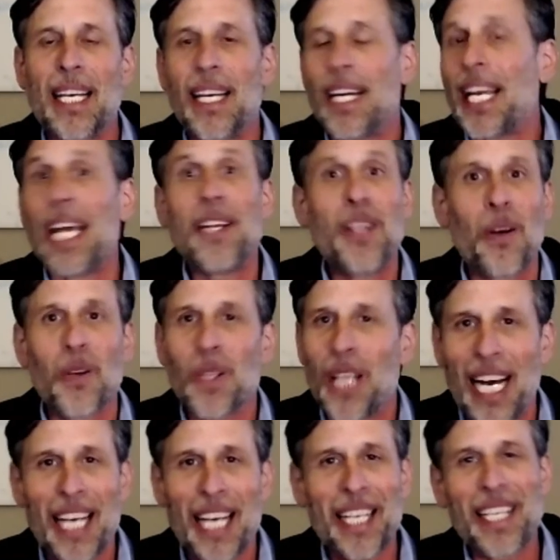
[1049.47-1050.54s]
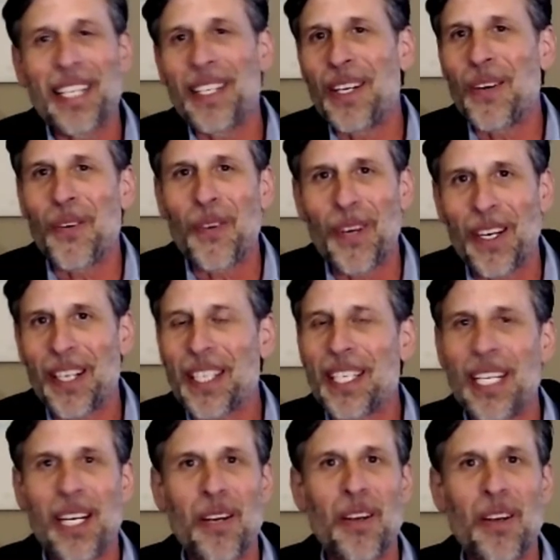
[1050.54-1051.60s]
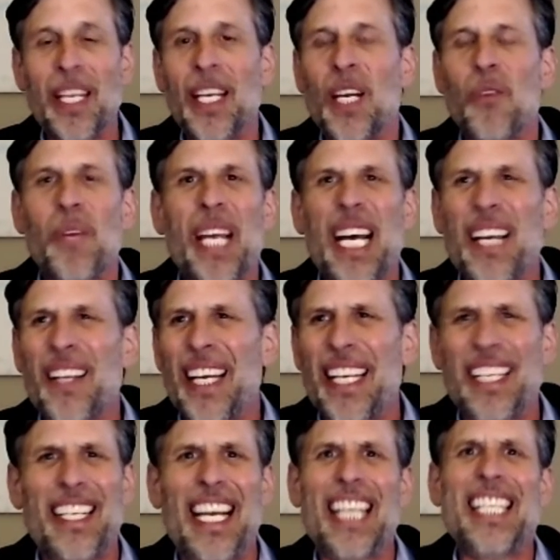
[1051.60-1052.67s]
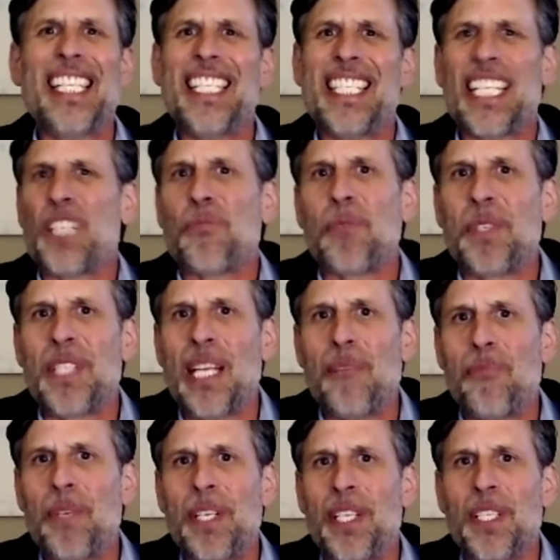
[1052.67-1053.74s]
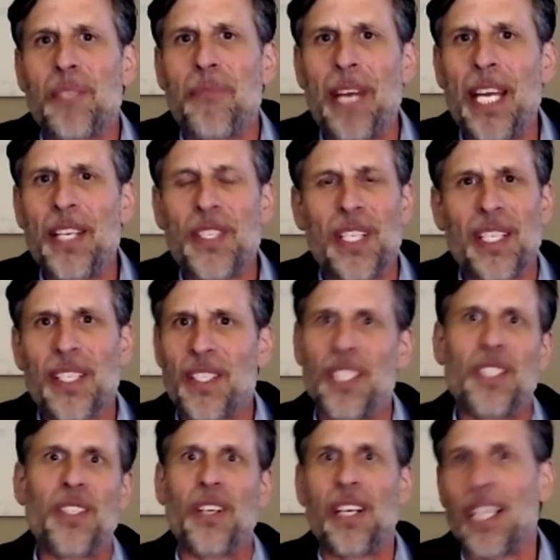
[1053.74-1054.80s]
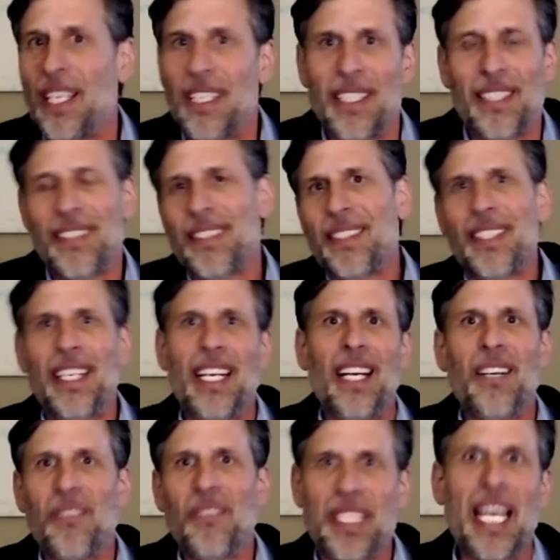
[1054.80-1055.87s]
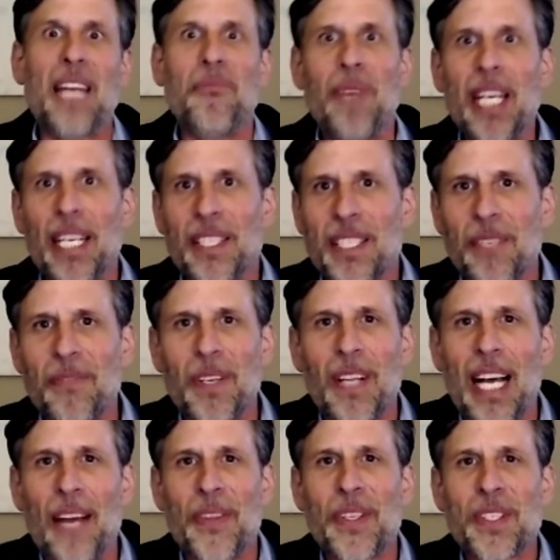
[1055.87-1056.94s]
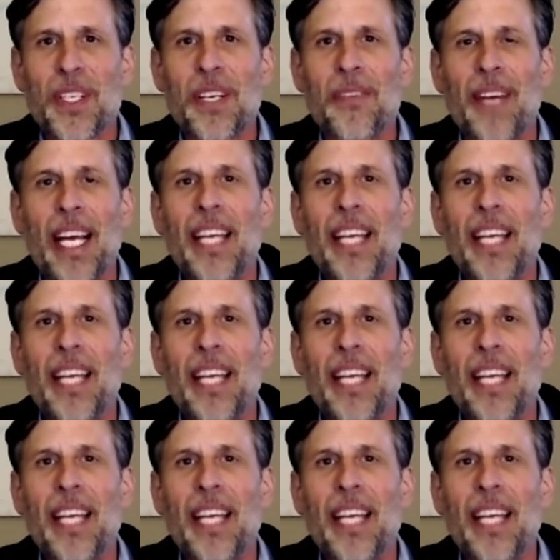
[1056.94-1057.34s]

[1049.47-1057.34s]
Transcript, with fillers: Again, no login, no work, you know, and we got like 96% participation because it took, you know, 10 minutes to fill out the survey.